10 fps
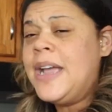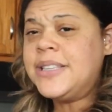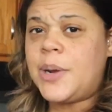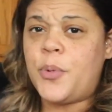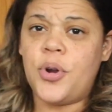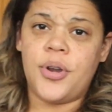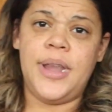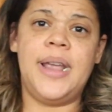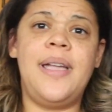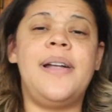ended up
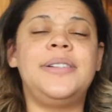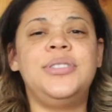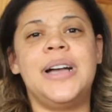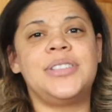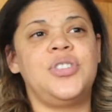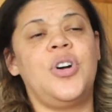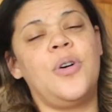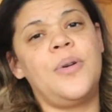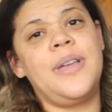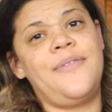ordering, you guys
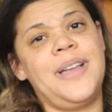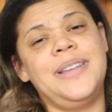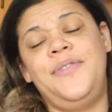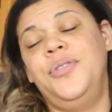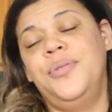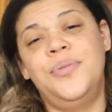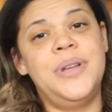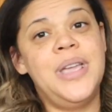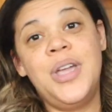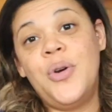know if I if you
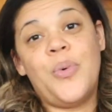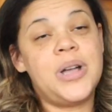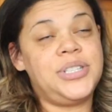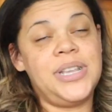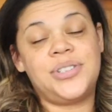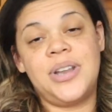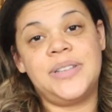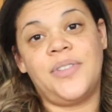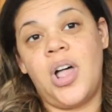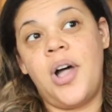watched
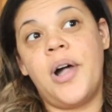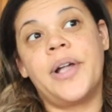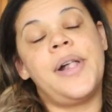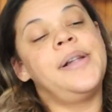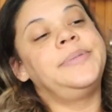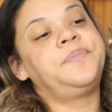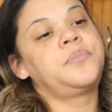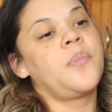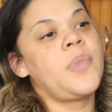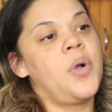yesterday's vlog
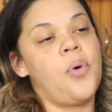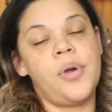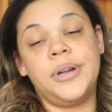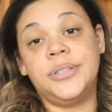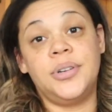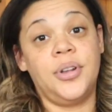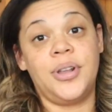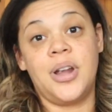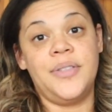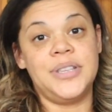or
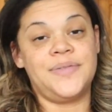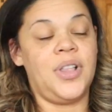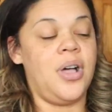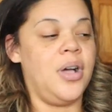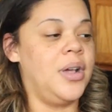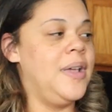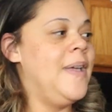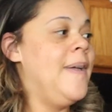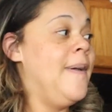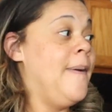earlier in this vlog,
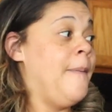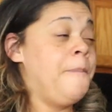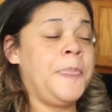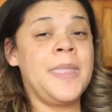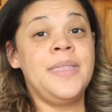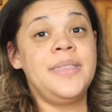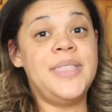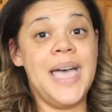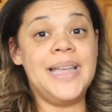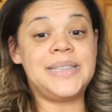
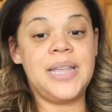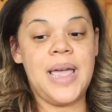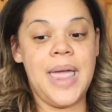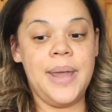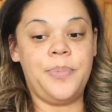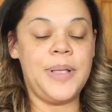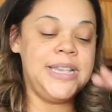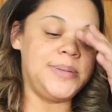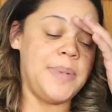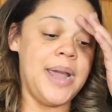that I
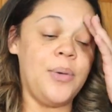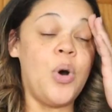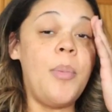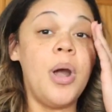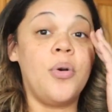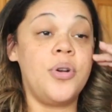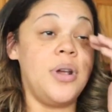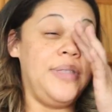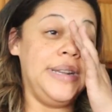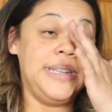placed my Walmart order
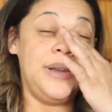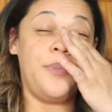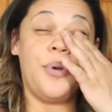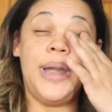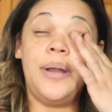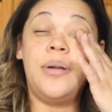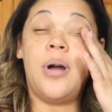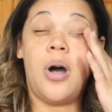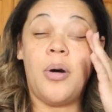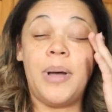and they didn't bring
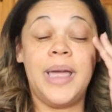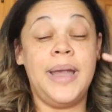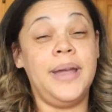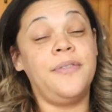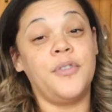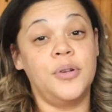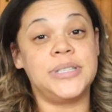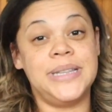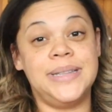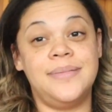all my
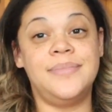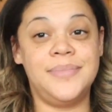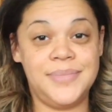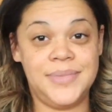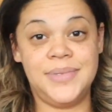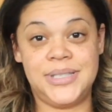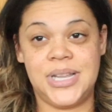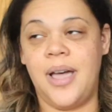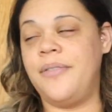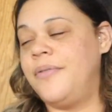frozen
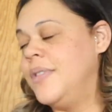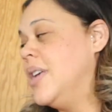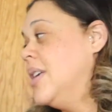stuff.